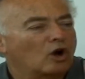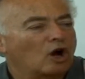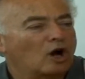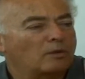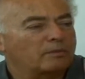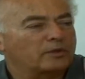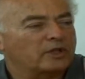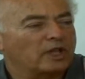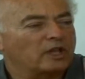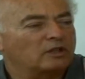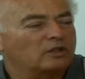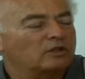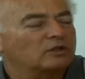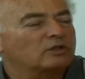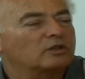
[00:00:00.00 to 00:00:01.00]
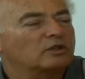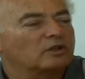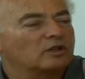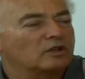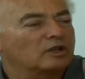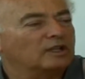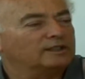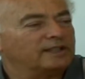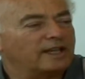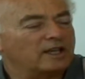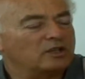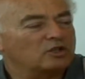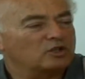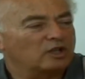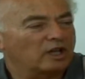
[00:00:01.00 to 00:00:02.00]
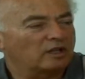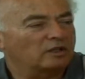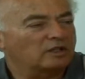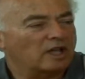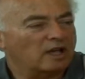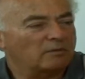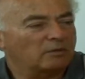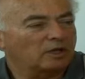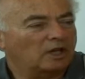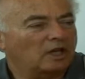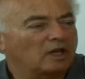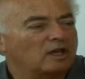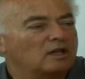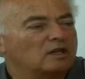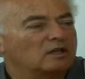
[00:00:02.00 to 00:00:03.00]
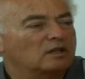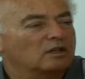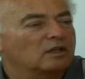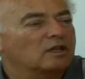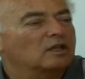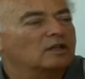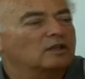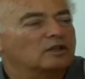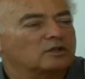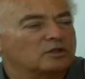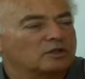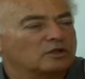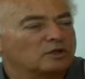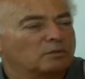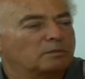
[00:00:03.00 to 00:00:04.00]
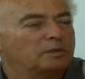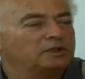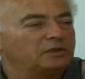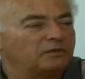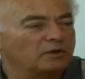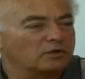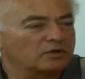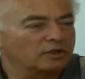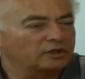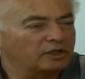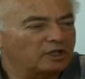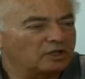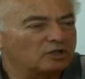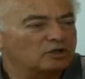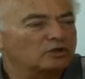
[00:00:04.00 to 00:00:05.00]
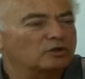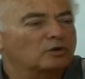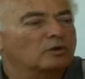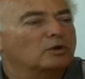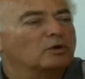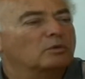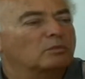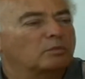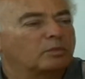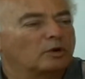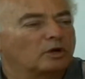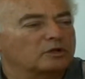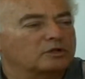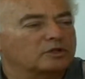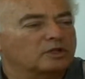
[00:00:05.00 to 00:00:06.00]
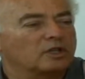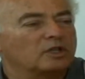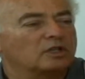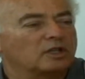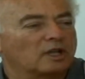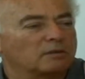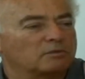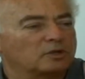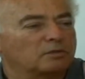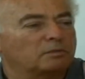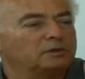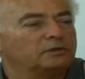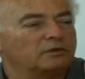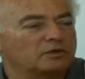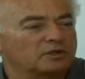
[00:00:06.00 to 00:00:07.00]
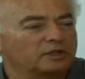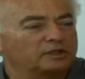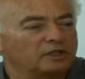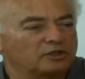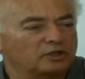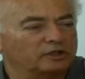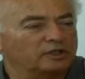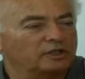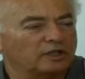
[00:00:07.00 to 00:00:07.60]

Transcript: updated range at time k. This is the previous range plus t times the previous range rate.